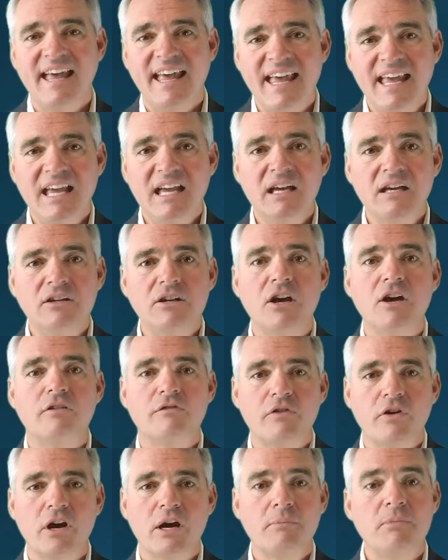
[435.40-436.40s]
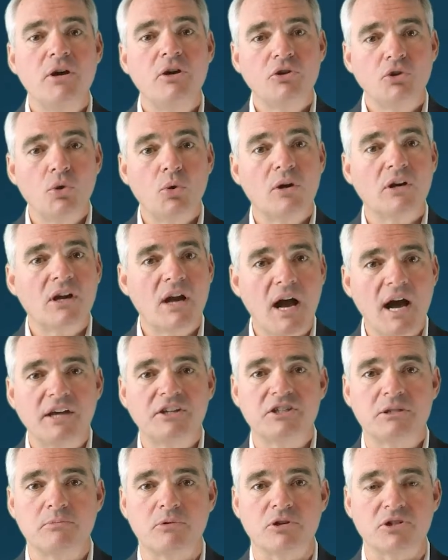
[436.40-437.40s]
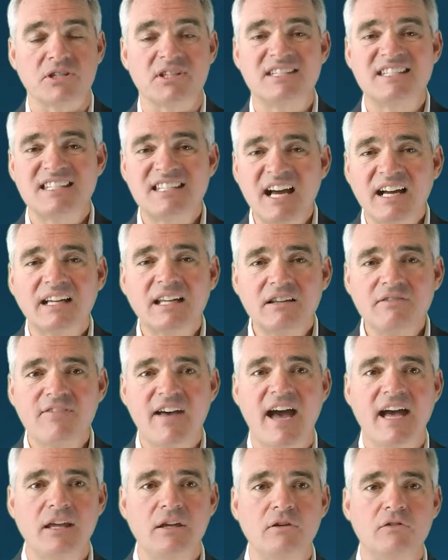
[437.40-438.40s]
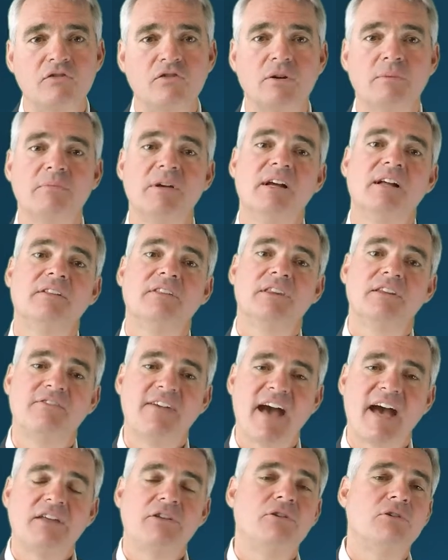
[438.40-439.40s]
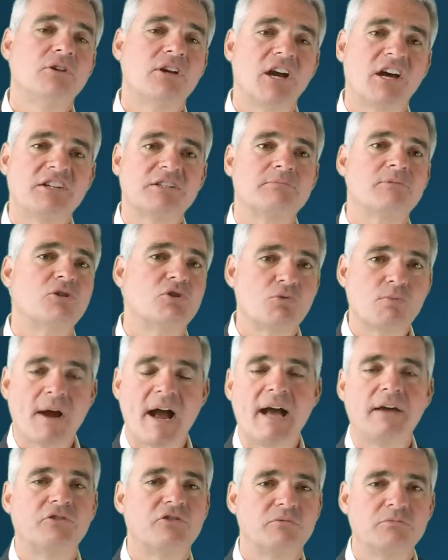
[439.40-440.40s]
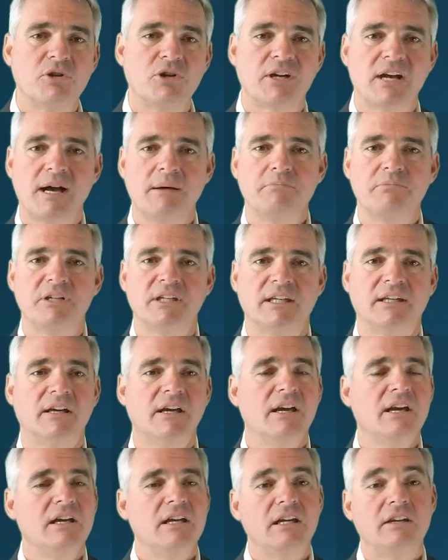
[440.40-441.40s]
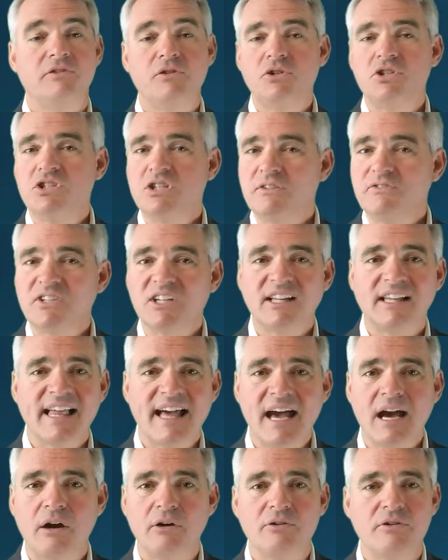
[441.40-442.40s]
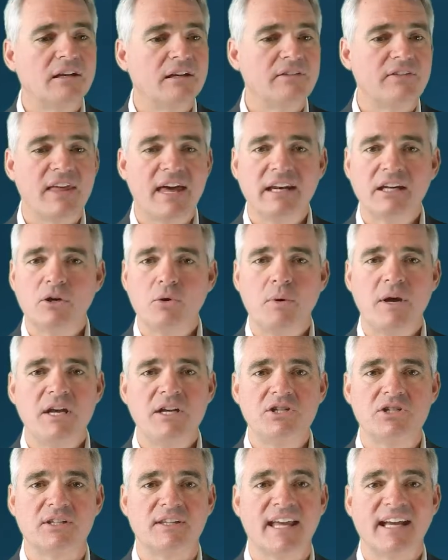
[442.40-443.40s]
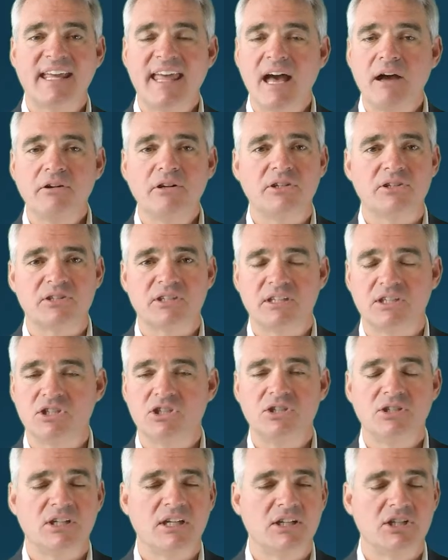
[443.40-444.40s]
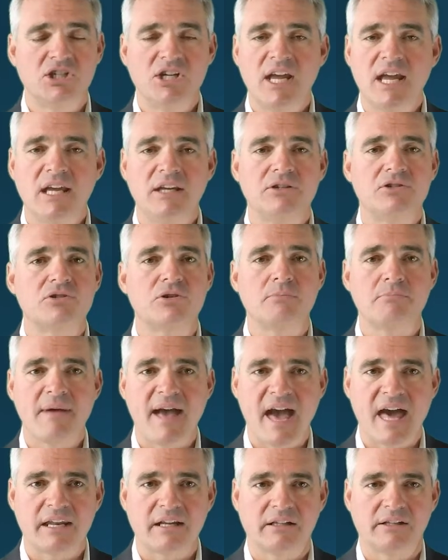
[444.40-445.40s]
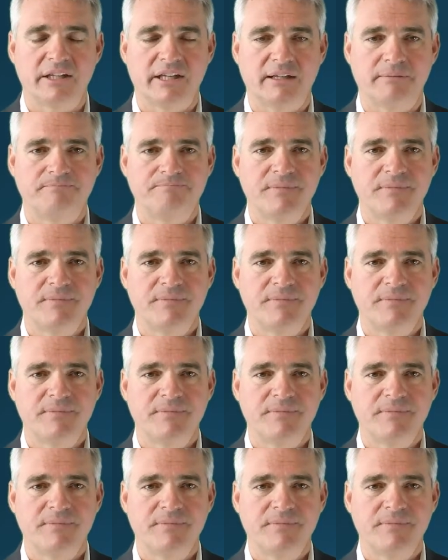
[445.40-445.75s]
and from your customers. It's sucking value from the value your customer derives from your company. If you shift to cloud, that equation, that calculus can change dramatically.